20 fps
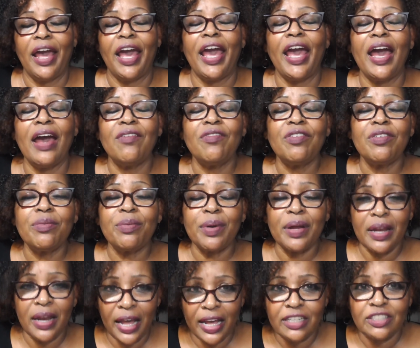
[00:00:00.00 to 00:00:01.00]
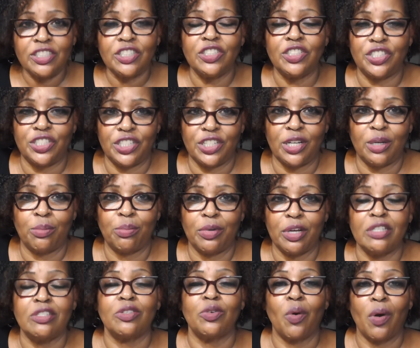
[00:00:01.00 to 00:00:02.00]
Every relationship
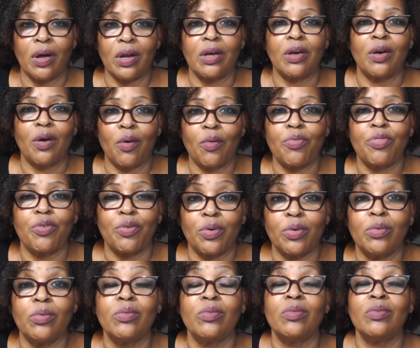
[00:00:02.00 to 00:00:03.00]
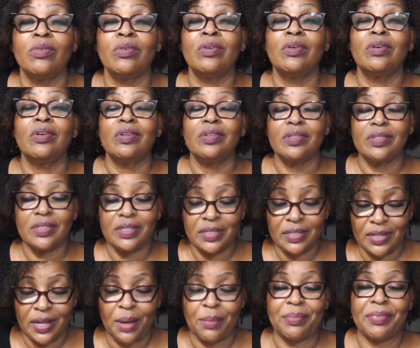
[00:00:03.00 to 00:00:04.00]
is going to go through
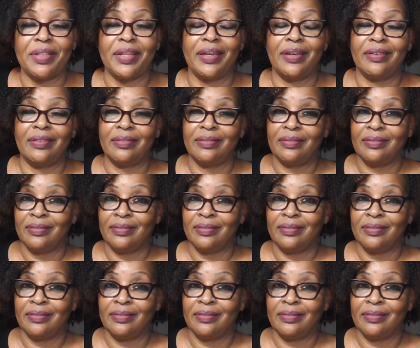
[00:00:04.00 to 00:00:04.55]
something.